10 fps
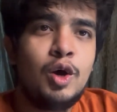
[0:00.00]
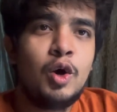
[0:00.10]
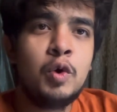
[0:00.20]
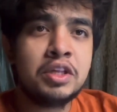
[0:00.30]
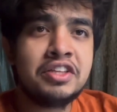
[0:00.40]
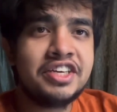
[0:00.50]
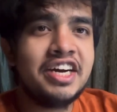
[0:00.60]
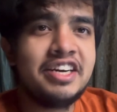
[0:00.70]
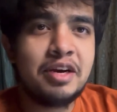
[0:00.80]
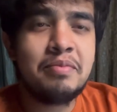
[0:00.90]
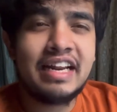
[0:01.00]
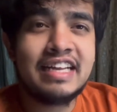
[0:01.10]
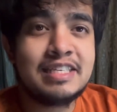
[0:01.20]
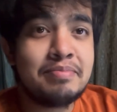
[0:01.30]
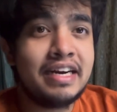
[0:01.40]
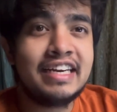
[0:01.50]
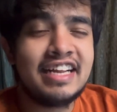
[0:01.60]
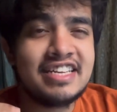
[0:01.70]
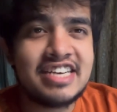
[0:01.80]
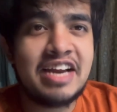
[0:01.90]
Over 300 million spent in
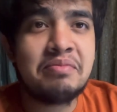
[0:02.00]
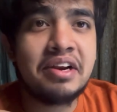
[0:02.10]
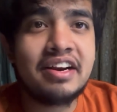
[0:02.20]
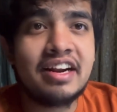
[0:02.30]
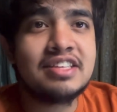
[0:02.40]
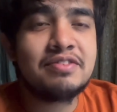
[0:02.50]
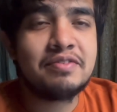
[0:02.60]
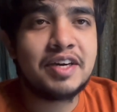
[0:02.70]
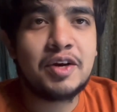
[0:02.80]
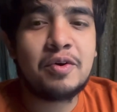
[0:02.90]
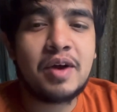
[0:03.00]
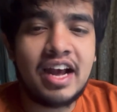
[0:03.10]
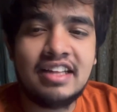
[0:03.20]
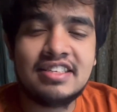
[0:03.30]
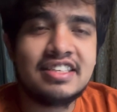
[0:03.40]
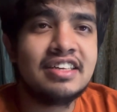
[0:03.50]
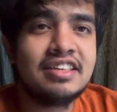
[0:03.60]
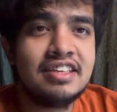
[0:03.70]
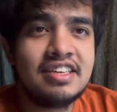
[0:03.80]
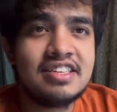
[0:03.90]
the January transfer window, and still
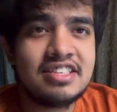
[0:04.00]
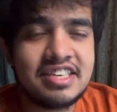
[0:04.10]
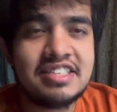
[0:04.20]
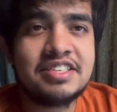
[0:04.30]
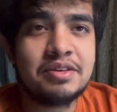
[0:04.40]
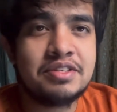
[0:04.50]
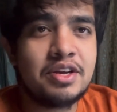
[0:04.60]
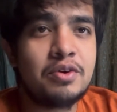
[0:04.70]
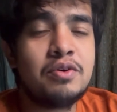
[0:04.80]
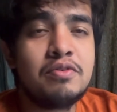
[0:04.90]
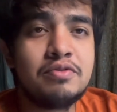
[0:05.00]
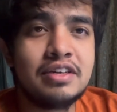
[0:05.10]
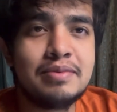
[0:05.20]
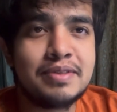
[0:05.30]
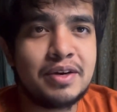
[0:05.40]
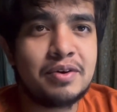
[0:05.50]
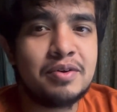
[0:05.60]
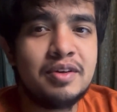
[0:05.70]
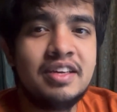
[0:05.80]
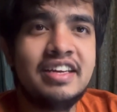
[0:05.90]
Chelsea 0, Fulham 0.
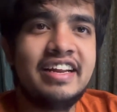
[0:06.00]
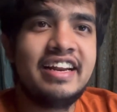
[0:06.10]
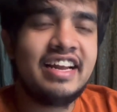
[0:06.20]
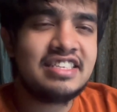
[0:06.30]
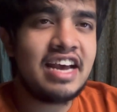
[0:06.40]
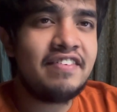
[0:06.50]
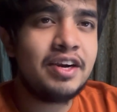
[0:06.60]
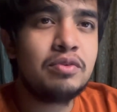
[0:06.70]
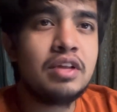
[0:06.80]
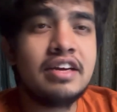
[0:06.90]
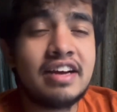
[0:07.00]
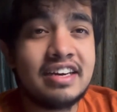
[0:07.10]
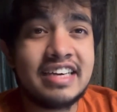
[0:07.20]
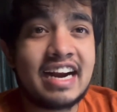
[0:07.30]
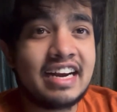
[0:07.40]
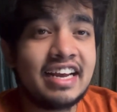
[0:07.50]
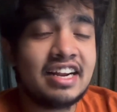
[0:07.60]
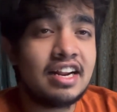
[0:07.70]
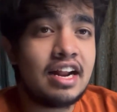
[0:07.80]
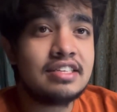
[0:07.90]
Let's dive into the
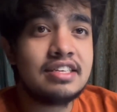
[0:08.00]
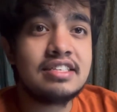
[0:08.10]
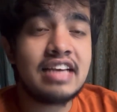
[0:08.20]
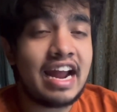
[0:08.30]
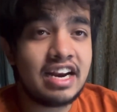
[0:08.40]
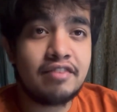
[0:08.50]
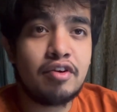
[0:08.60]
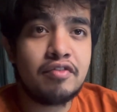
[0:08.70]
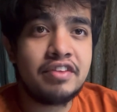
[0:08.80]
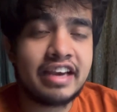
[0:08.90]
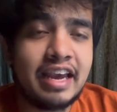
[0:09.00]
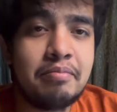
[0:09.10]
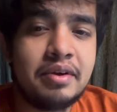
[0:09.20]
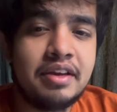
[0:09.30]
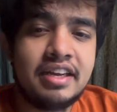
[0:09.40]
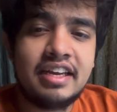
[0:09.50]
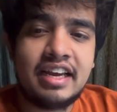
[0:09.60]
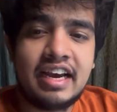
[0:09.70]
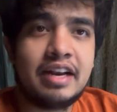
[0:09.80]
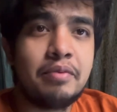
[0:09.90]
tactical analysis and review of the game,
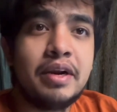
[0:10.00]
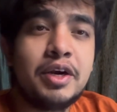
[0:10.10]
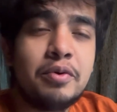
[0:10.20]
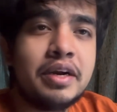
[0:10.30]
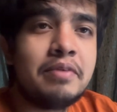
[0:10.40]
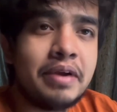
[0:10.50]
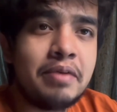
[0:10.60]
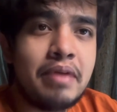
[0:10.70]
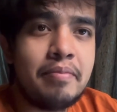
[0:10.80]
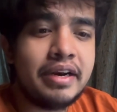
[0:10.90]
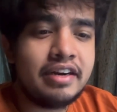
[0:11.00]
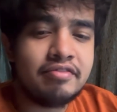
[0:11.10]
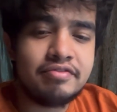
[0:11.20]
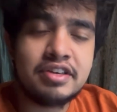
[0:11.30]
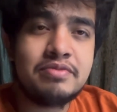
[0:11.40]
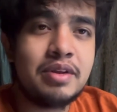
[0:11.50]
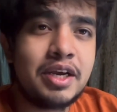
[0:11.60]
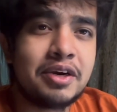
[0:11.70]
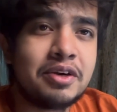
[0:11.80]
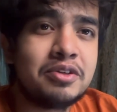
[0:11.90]
and we'll do it bit by bit. First, we
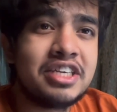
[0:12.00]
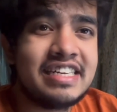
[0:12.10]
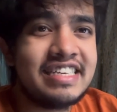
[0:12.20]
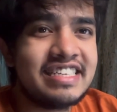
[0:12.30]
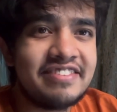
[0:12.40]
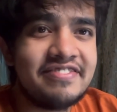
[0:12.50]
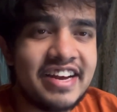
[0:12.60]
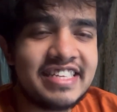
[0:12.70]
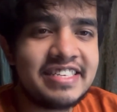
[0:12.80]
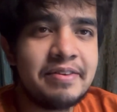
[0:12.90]
look into Chelsea's defense.